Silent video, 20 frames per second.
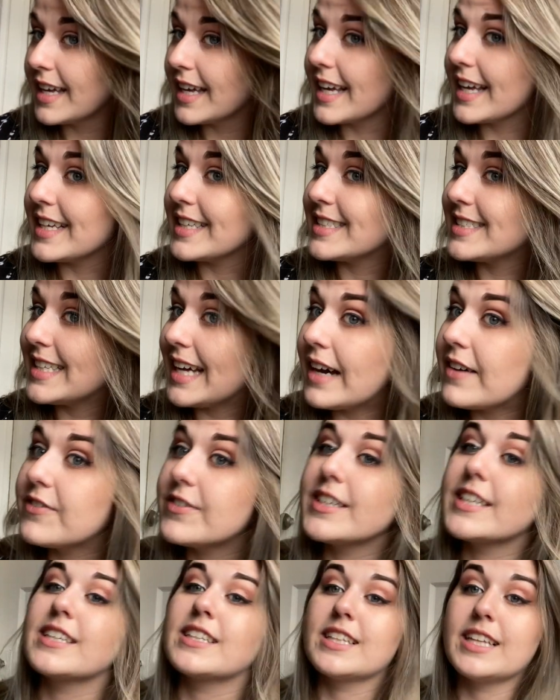It
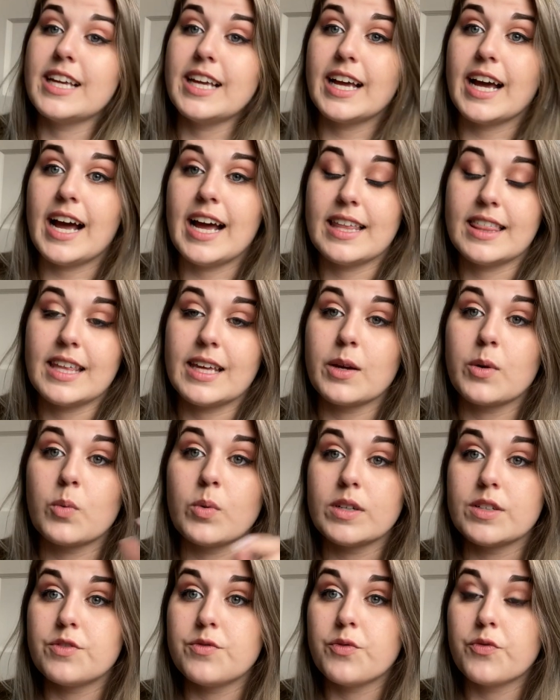definitely, I think,
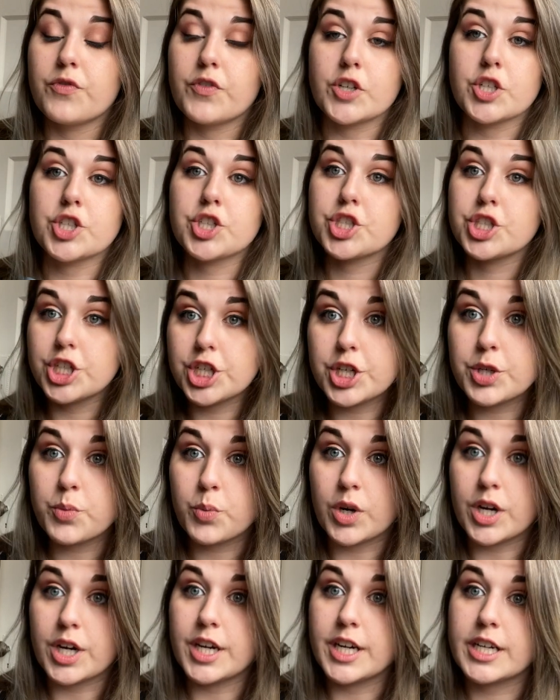would for sure
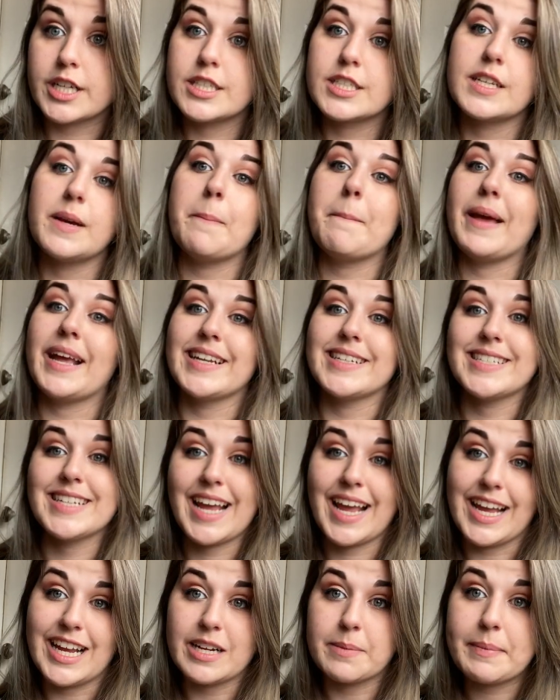work to
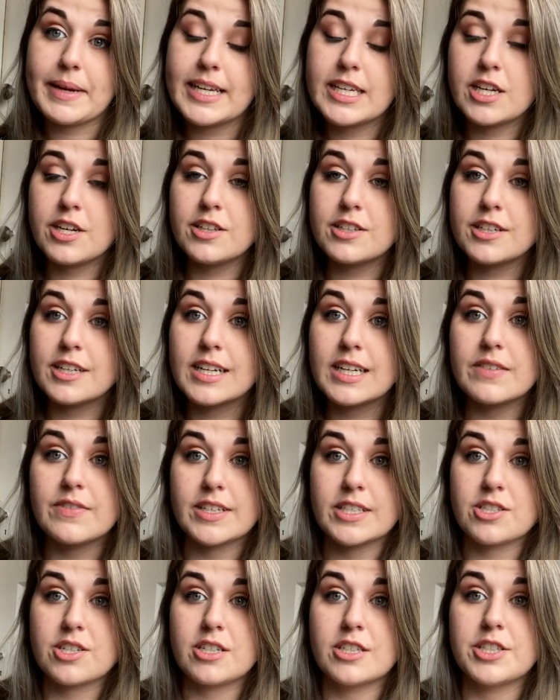maintain my color if I
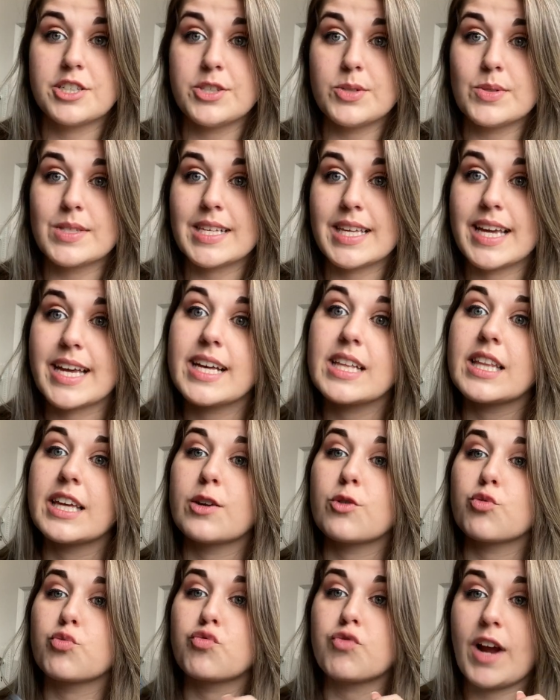started using it like
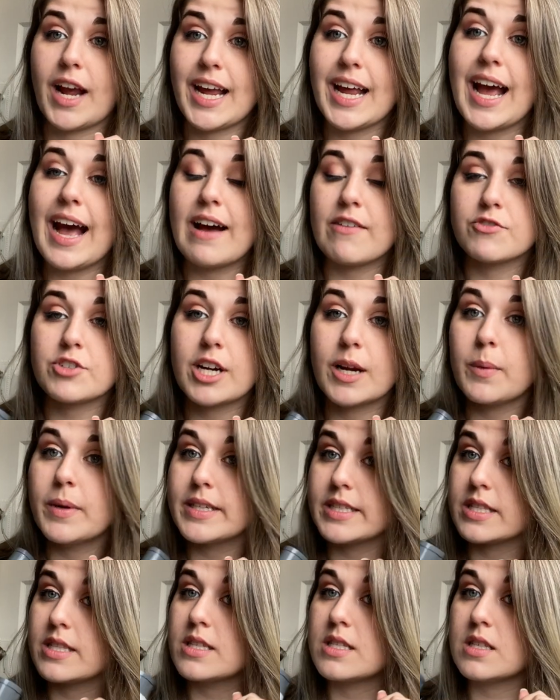right after I went
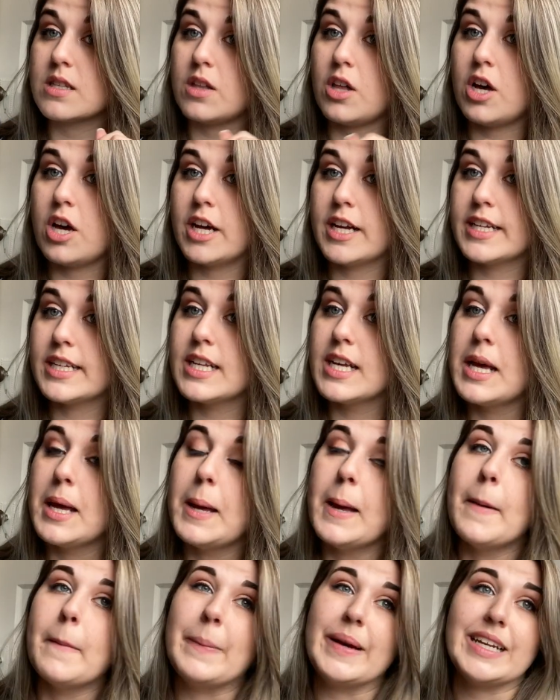to the salon.
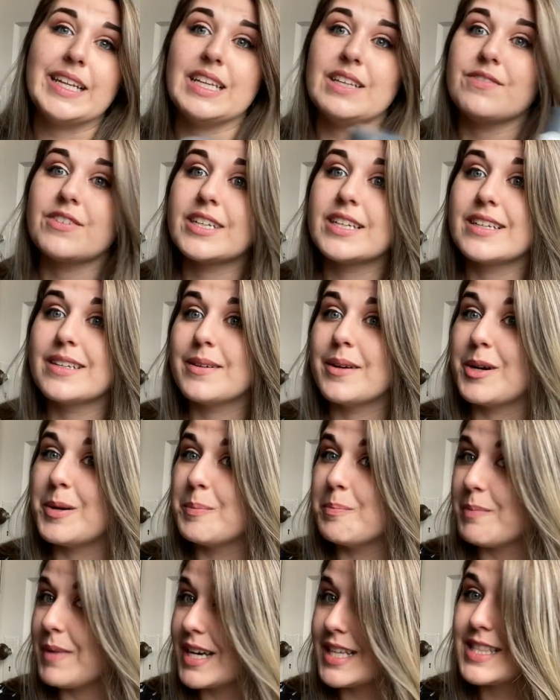But even
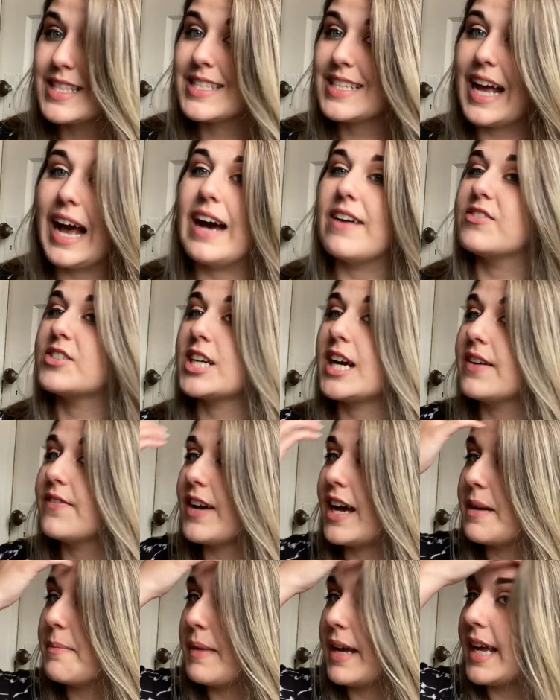months after I've
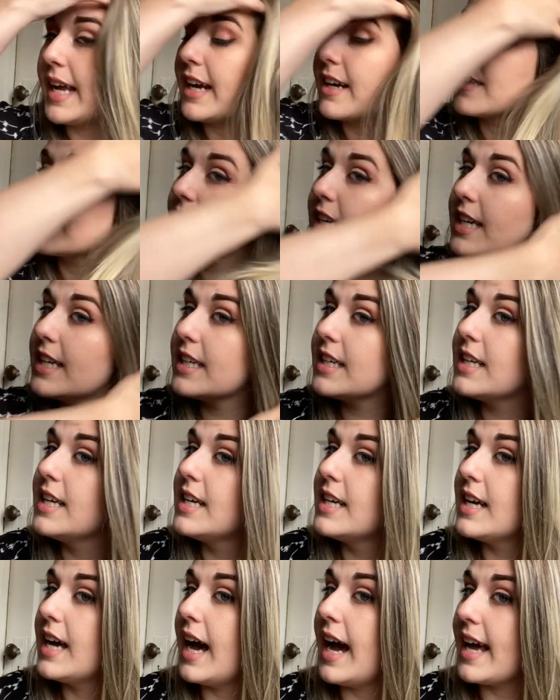had my hair done,
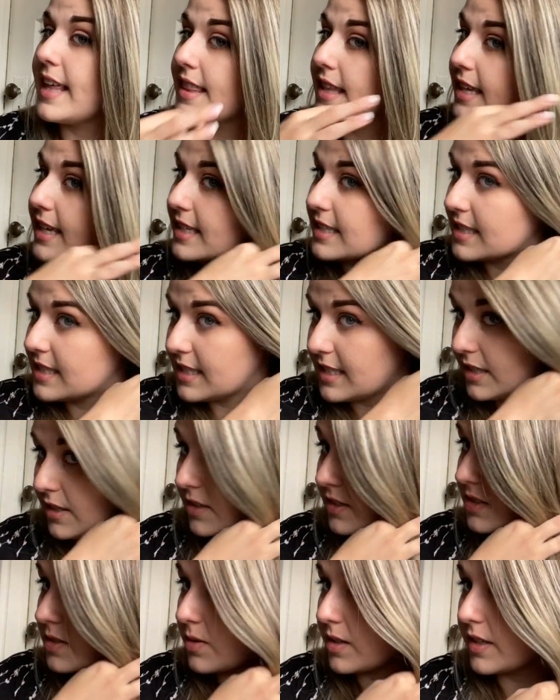I think it
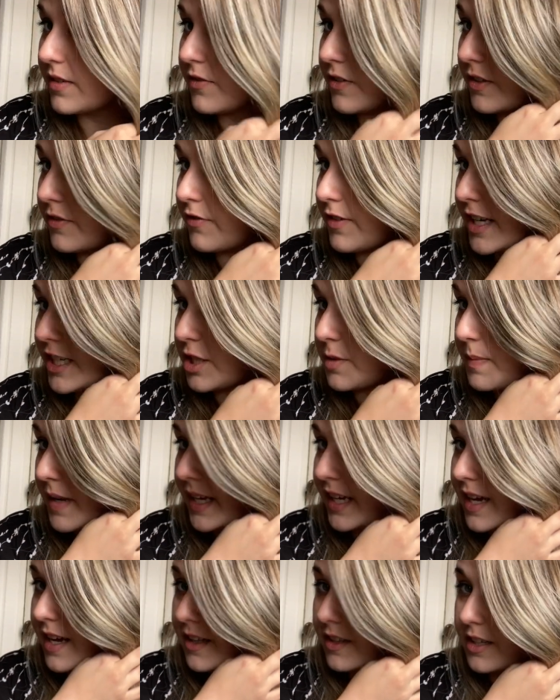still sort of refreshed my
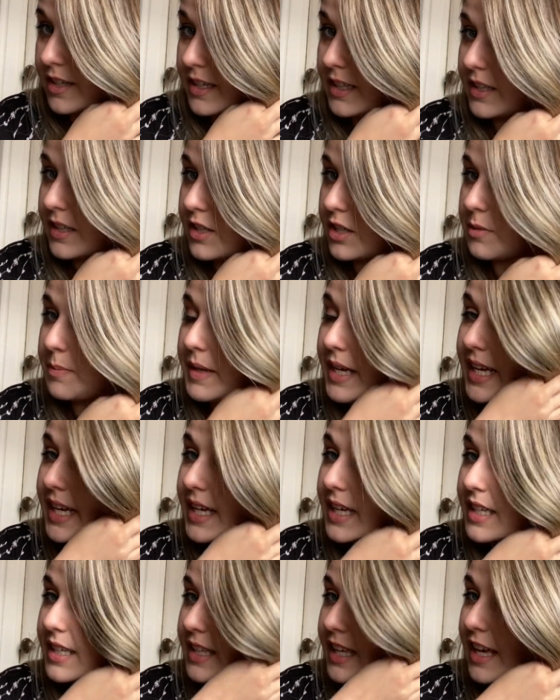color a little
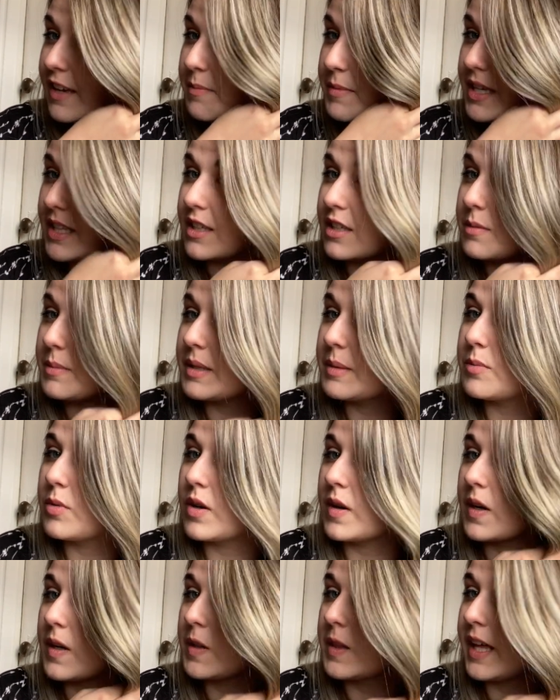bit and gave me a little bit
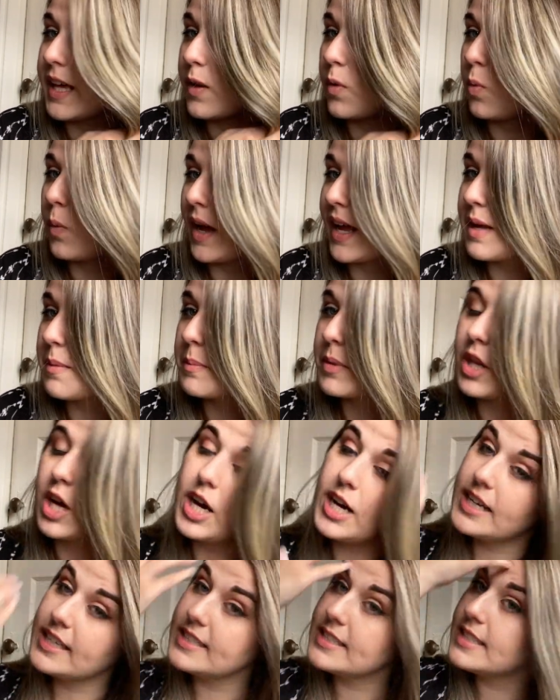more like white
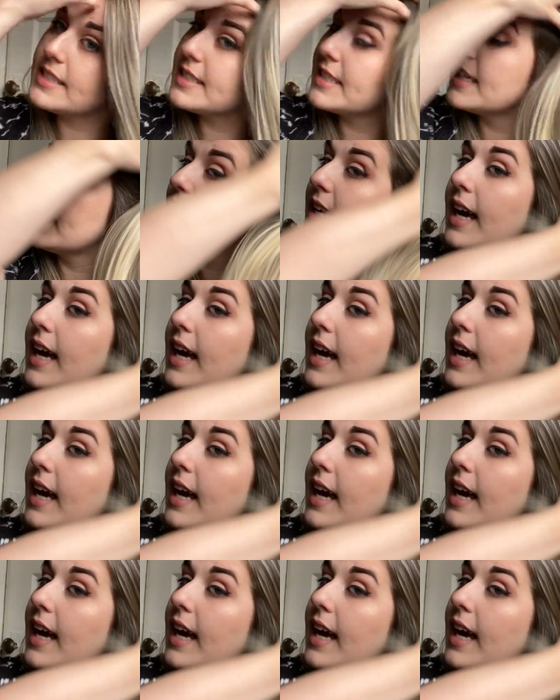blonde.